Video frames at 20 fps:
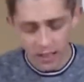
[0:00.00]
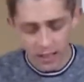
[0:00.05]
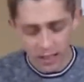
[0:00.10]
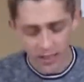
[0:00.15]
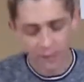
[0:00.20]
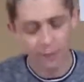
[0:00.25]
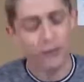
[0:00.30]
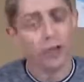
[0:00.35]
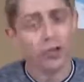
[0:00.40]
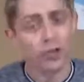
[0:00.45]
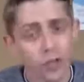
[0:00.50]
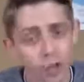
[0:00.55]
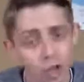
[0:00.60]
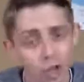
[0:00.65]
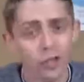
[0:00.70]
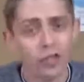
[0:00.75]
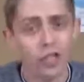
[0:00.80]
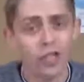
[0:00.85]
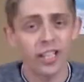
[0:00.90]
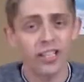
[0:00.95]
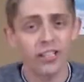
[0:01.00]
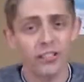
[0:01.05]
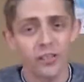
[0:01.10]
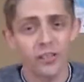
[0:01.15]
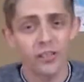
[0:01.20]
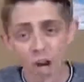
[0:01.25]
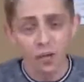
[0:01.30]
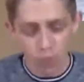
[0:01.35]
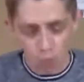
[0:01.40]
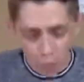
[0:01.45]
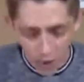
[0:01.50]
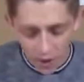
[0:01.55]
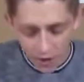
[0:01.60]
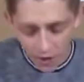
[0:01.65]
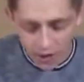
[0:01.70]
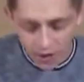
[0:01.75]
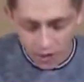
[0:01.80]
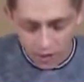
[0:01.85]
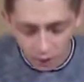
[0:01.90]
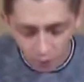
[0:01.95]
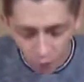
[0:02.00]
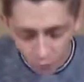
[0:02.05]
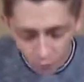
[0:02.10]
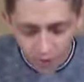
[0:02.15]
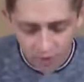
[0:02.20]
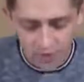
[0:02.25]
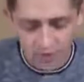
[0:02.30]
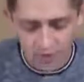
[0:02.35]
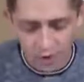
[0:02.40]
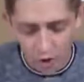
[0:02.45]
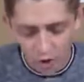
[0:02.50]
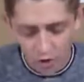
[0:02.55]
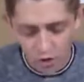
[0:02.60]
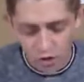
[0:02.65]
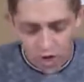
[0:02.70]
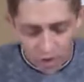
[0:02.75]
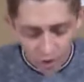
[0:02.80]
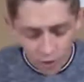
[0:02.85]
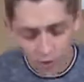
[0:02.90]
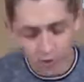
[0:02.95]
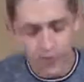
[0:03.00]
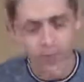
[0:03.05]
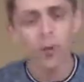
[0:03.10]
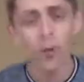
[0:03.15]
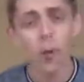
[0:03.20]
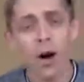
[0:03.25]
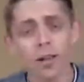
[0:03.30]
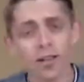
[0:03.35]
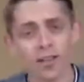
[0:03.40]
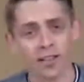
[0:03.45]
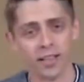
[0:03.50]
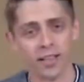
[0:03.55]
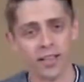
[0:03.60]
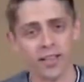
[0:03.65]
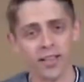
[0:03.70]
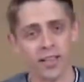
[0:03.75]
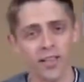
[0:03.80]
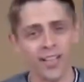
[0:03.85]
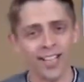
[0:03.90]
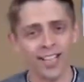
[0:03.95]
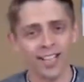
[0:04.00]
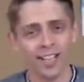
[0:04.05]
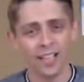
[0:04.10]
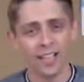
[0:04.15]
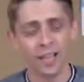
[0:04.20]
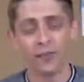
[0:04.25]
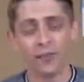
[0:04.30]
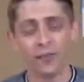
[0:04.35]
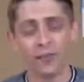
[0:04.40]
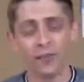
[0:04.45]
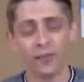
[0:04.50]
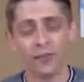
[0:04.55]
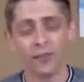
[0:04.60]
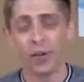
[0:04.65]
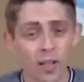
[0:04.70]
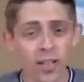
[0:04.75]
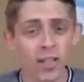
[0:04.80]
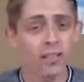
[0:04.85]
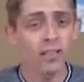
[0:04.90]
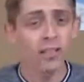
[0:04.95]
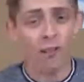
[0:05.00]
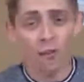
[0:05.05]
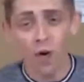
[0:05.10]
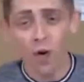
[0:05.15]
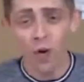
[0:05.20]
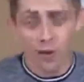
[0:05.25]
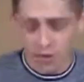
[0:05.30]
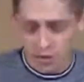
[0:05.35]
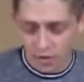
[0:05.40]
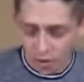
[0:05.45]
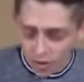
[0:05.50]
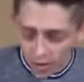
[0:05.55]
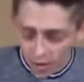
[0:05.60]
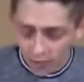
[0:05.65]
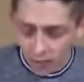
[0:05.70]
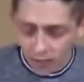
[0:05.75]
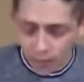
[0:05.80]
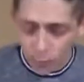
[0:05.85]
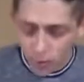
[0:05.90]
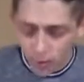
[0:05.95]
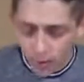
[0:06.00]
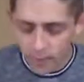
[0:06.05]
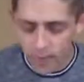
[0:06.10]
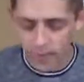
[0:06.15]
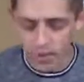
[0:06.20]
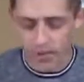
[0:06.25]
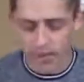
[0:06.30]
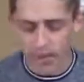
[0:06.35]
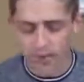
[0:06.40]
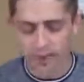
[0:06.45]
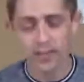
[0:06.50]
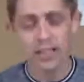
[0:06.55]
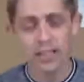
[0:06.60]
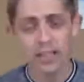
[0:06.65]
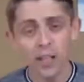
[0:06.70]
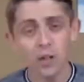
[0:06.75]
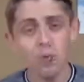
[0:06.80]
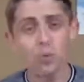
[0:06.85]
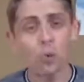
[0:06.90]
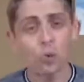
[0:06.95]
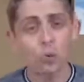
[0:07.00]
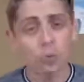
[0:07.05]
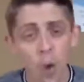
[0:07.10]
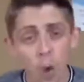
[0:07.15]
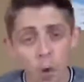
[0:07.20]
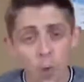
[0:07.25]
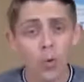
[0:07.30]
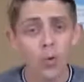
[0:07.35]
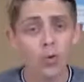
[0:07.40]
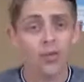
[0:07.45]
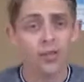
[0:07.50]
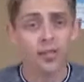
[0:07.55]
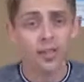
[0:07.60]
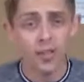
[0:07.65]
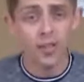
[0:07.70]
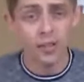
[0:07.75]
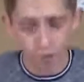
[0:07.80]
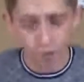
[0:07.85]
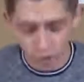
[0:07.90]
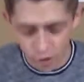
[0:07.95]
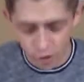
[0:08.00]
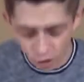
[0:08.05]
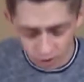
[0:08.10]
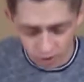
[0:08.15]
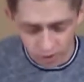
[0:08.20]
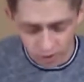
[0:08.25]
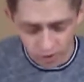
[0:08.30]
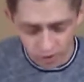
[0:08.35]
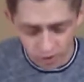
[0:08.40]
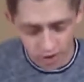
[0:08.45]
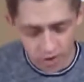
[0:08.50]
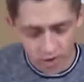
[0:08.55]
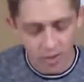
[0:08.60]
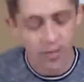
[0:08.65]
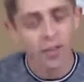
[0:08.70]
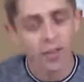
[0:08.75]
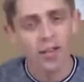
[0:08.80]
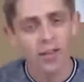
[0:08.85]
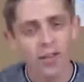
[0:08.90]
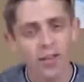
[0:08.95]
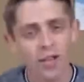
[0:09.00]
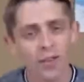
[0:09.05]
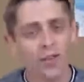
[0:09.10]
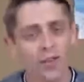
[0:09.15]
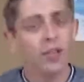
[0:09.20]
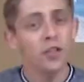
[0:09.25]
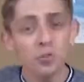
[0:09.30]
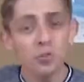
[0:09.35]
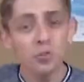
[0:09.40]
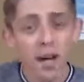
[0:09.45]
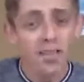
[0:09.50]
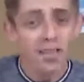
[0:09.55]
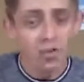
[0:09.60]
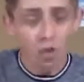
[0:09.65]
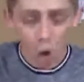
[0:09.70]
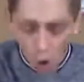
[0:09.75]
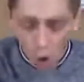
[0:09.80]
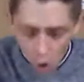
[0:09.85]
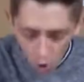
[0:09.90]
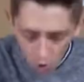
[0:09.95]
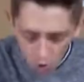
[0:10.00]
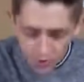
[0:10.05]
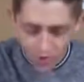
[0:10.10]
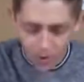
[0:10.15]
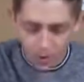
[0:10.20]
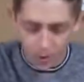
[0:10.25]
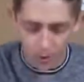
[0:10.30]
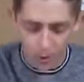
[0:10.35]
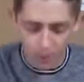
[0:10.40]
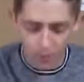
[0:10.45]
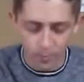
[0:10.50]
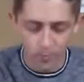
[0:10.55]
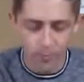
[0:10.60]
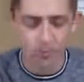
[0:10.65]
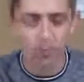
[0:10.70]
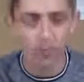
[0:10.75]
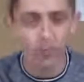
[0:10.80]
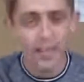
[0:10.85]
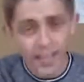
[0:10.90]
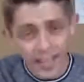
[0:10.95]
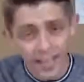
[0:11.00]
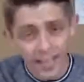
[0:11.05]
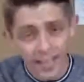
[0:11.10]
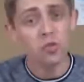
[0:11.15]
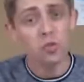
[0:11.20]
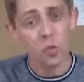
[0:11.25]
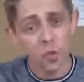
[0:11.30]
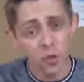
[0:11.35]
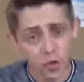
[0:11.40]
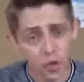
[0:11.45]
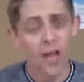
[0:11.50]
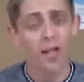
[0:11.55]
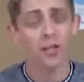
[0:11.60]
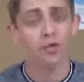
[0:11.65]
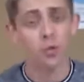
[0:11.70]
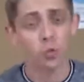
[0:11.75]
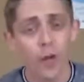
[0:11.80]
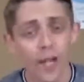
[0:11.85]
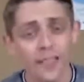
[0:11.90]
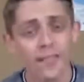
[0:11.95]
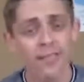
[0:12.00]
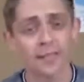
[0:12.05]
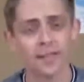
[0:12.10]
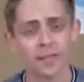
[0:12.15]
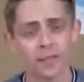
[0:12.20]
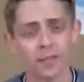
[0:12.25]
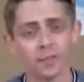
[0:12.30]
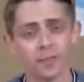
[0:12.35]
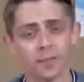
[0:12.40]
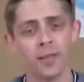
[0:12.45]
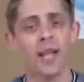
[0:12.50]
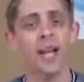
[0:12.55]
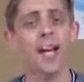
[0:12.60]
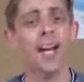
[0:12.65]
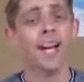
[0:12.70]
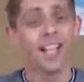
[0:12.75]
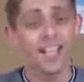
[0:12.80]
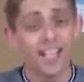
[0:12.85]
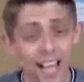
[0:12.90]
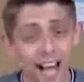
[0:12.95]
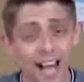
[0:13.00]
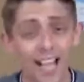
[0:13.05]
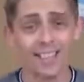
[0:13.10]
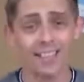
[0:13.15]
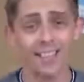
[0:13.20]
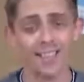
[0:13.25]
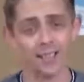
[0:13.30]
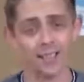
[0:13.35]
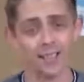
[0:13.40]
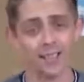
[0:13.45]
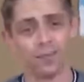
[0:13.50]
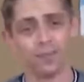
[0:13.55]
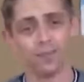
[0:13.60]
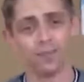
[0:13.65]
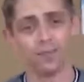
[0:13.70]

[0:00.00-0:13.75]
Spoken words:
If your church is just willing to focus on gender equality, if you're willing to focus on giving women equal roles in your church, then you must also begin to address racism and classism